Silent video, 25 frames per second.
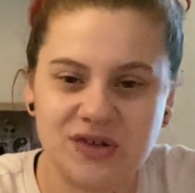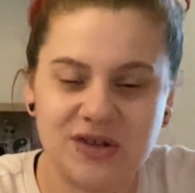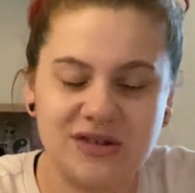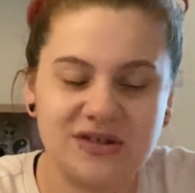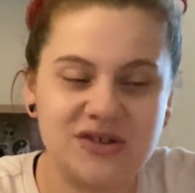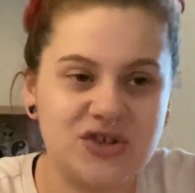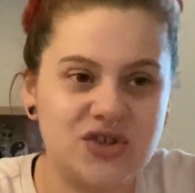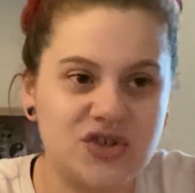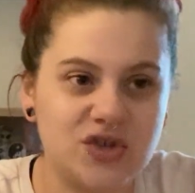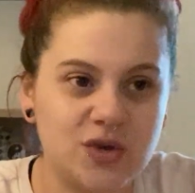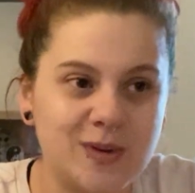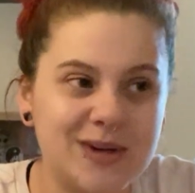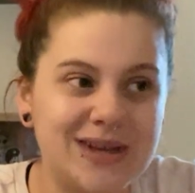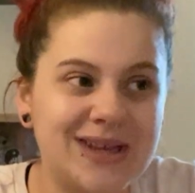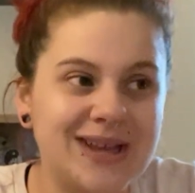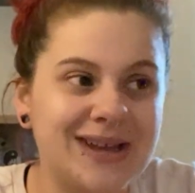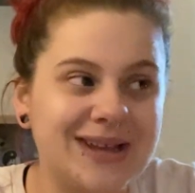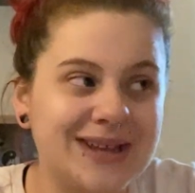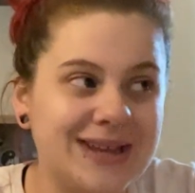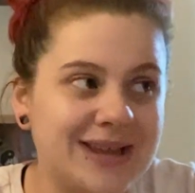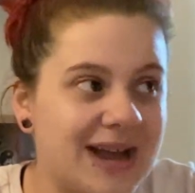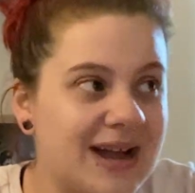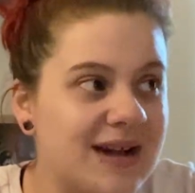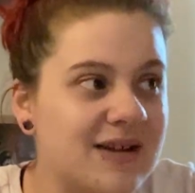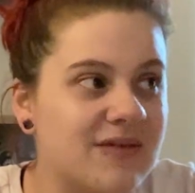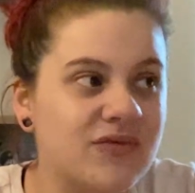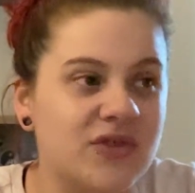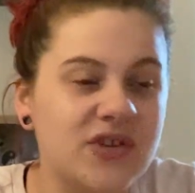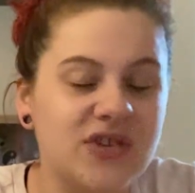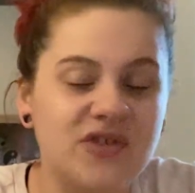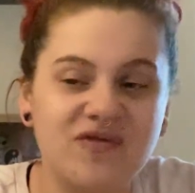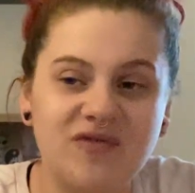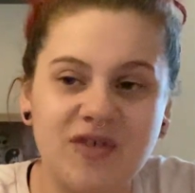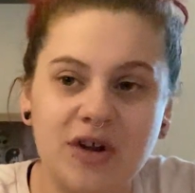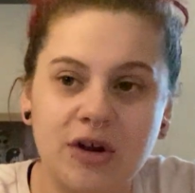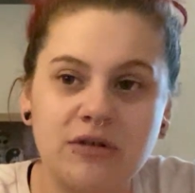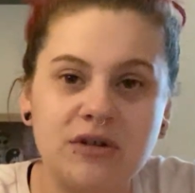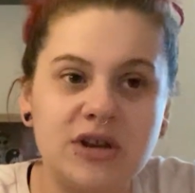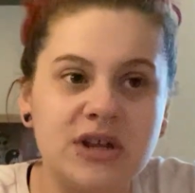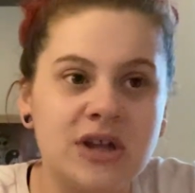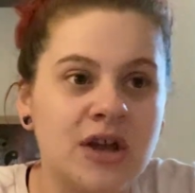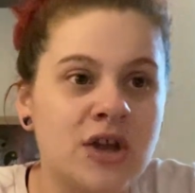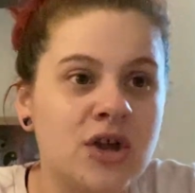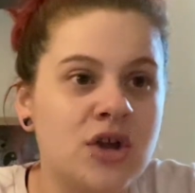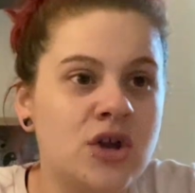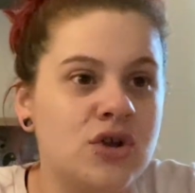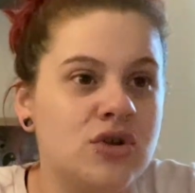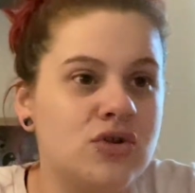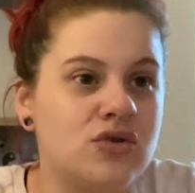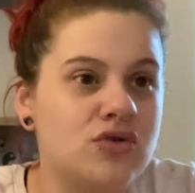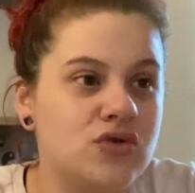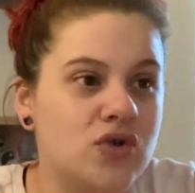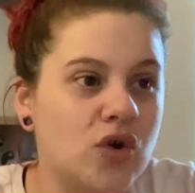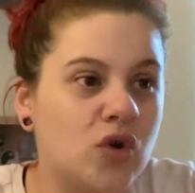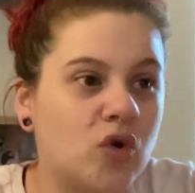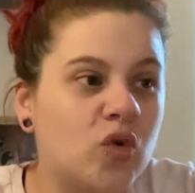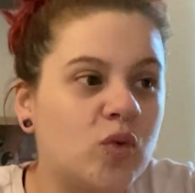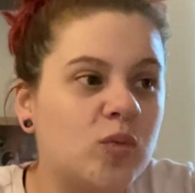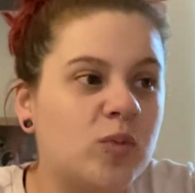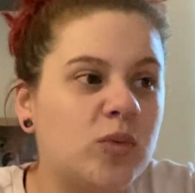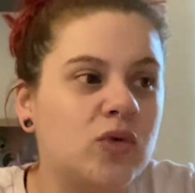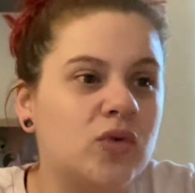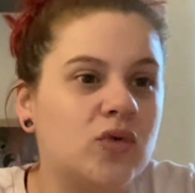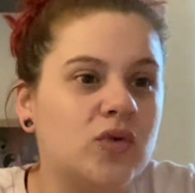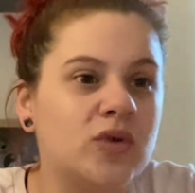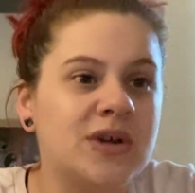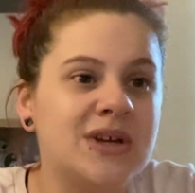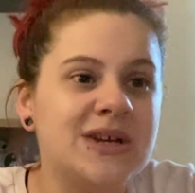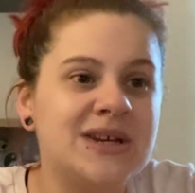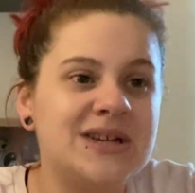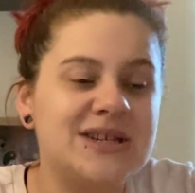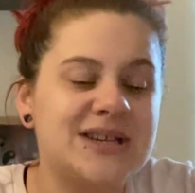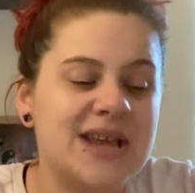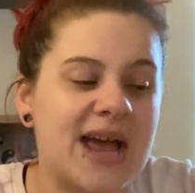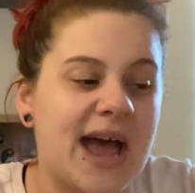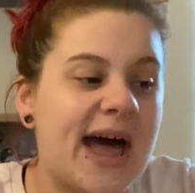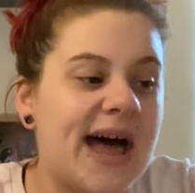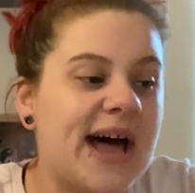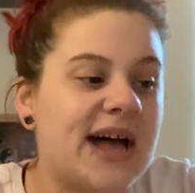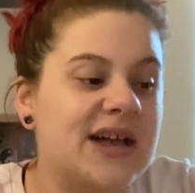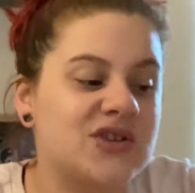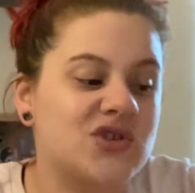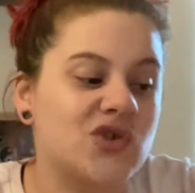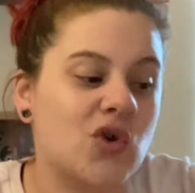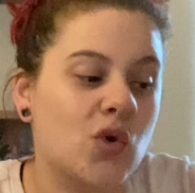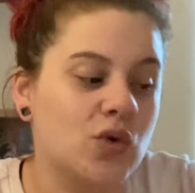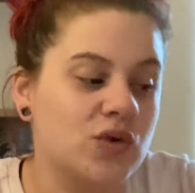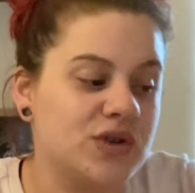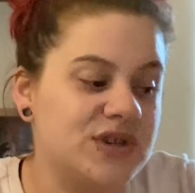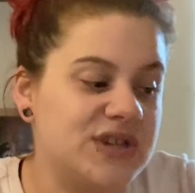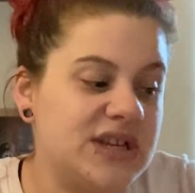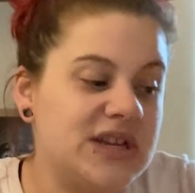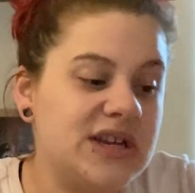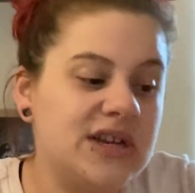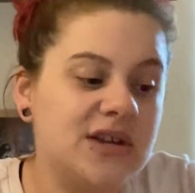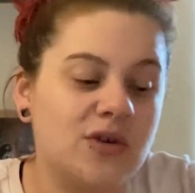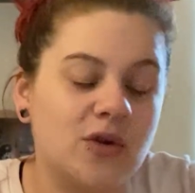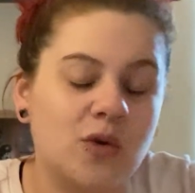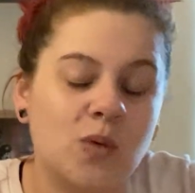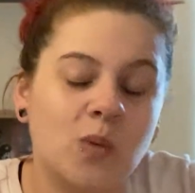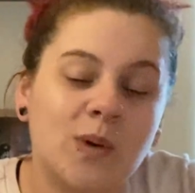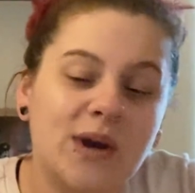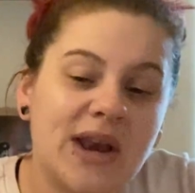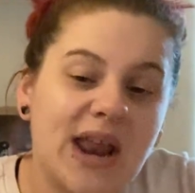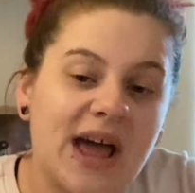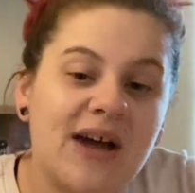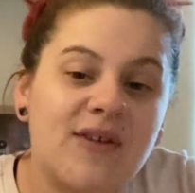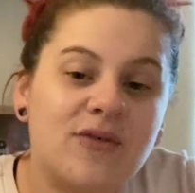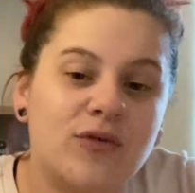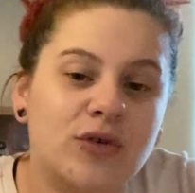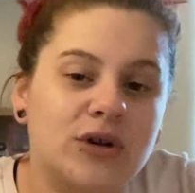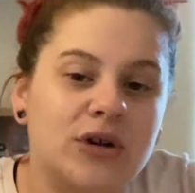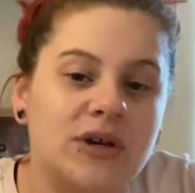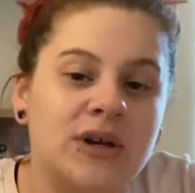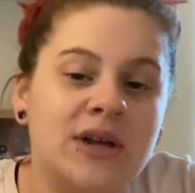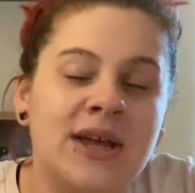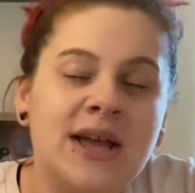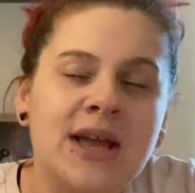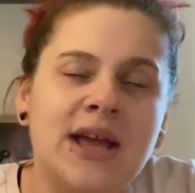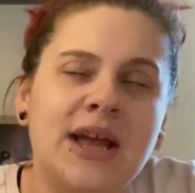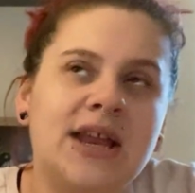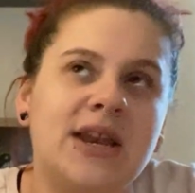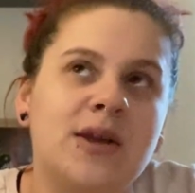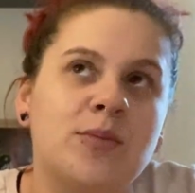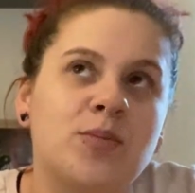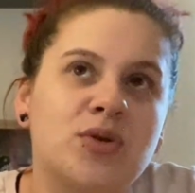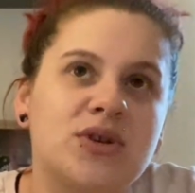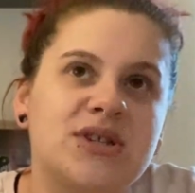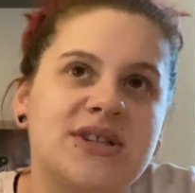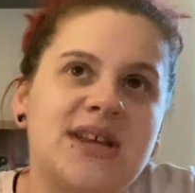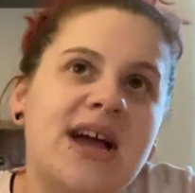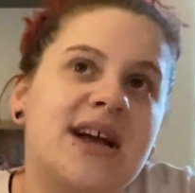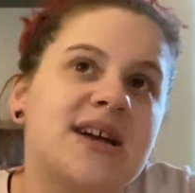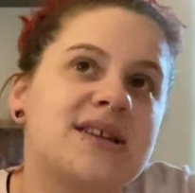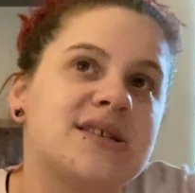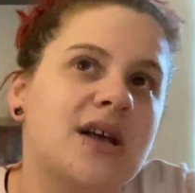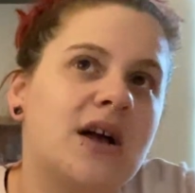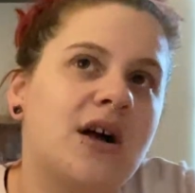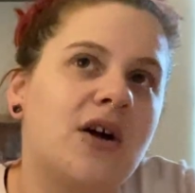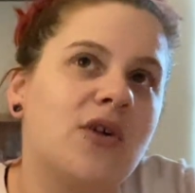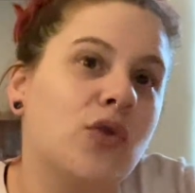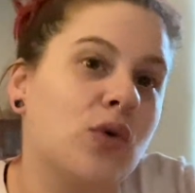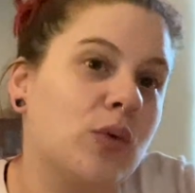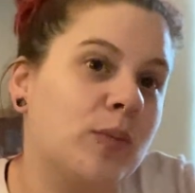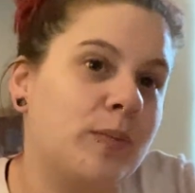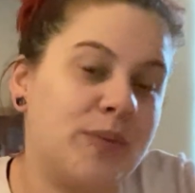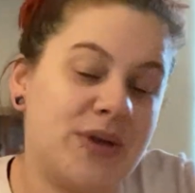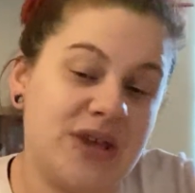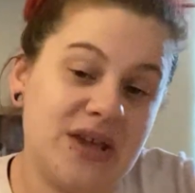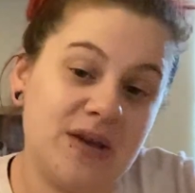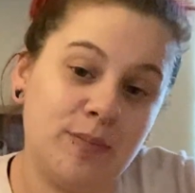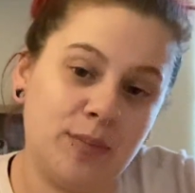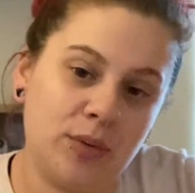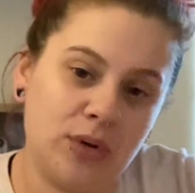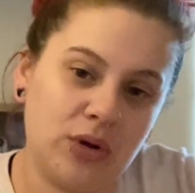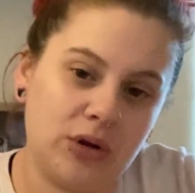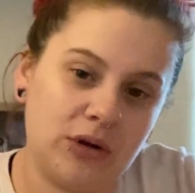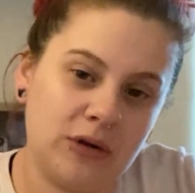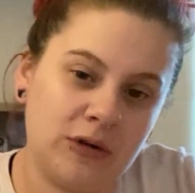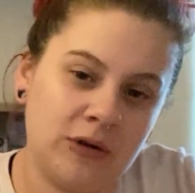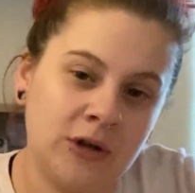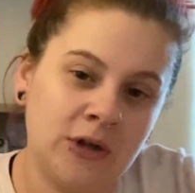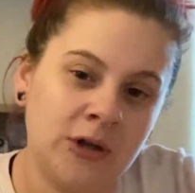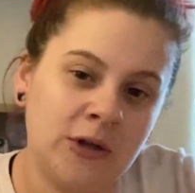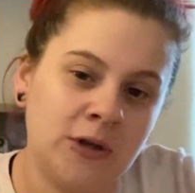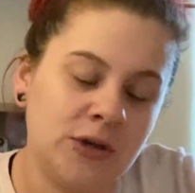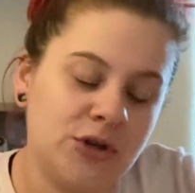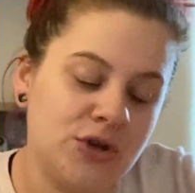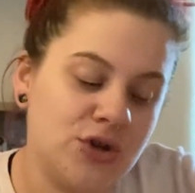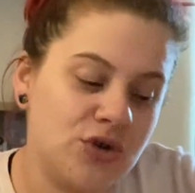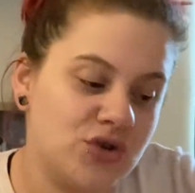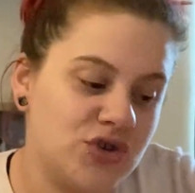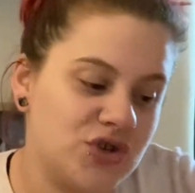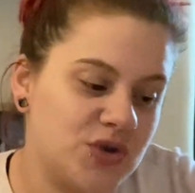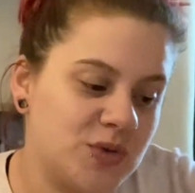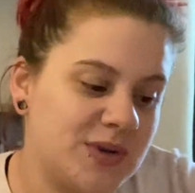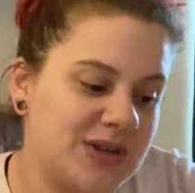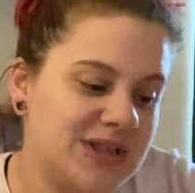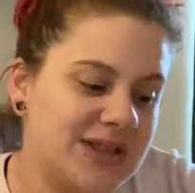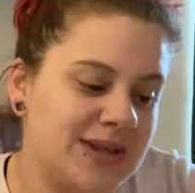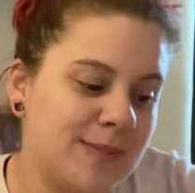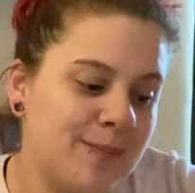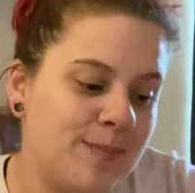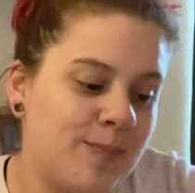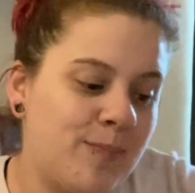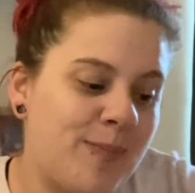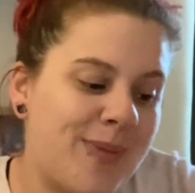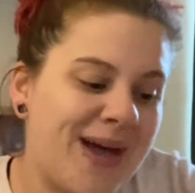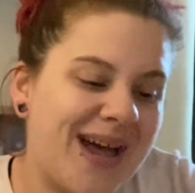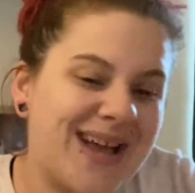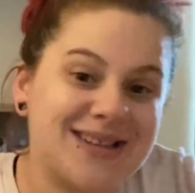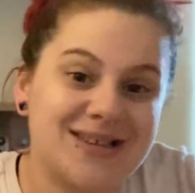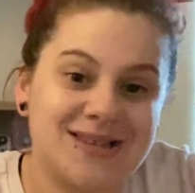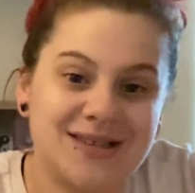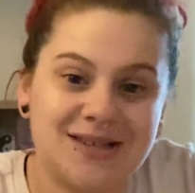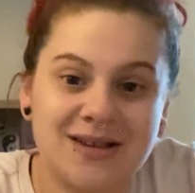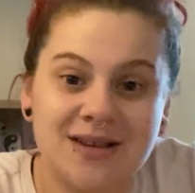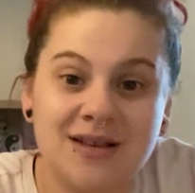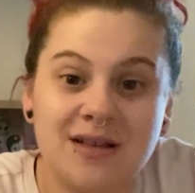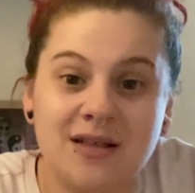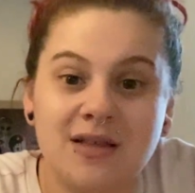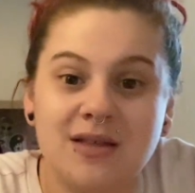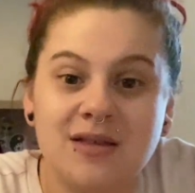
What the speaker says: It's doing, again, this very noble task or deed or whatever, and it protects other people. You're doing the best